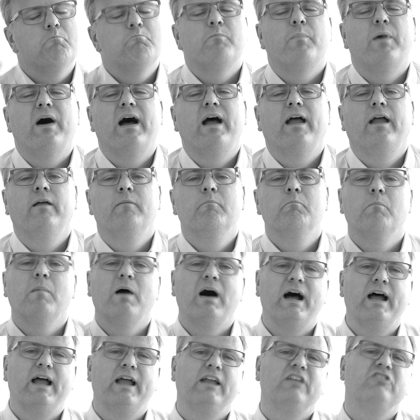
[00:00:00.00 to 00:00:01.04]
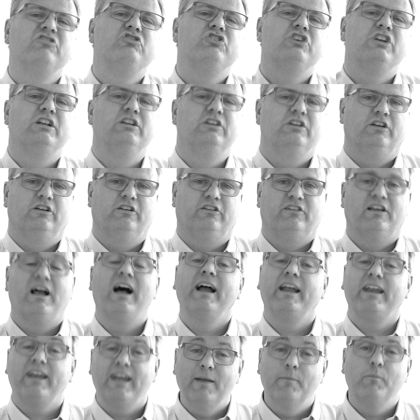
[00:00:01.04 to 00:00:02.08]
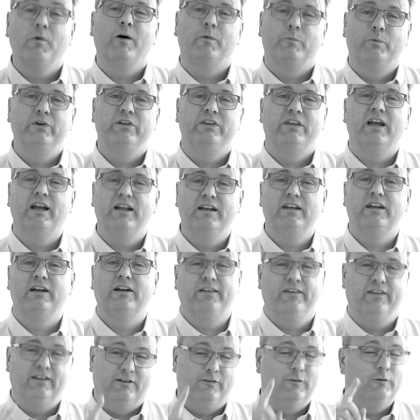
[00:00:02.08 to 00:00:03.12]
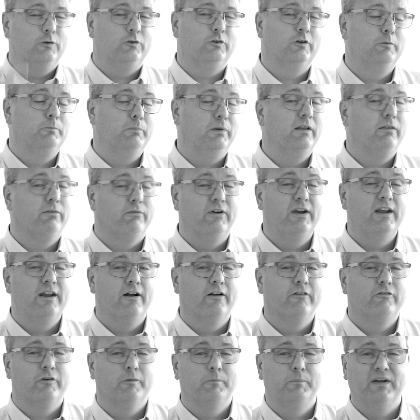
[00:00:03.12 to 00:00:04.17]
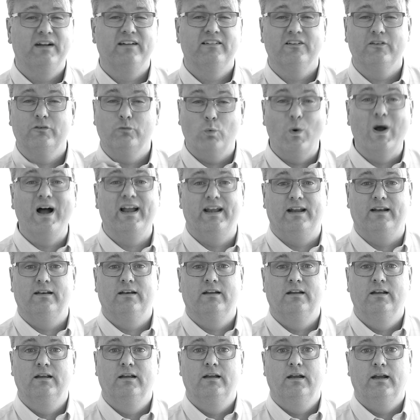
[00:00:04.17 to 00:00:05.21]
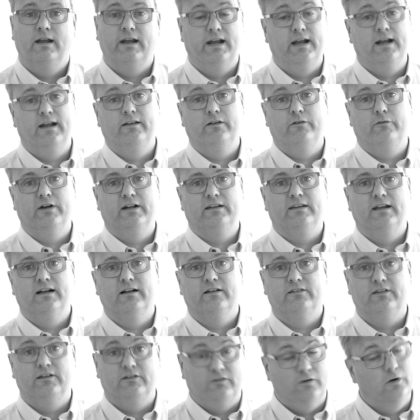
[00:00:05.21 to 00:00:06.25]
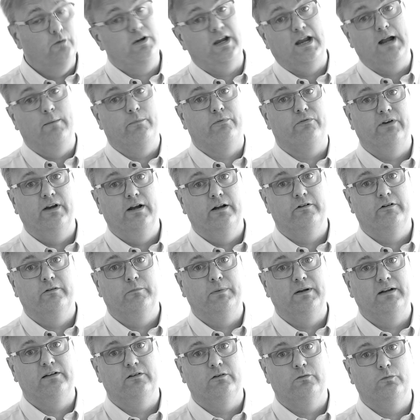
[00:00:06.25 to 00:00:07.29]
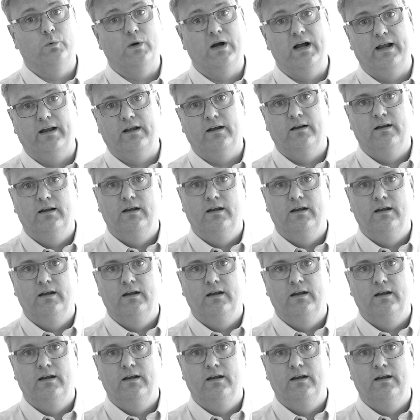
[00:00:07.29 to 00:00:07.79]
by my genius, I came up with the idea that you should be 300 pixels wide. And the rectangle says, okay, I'm 300 pixels wide.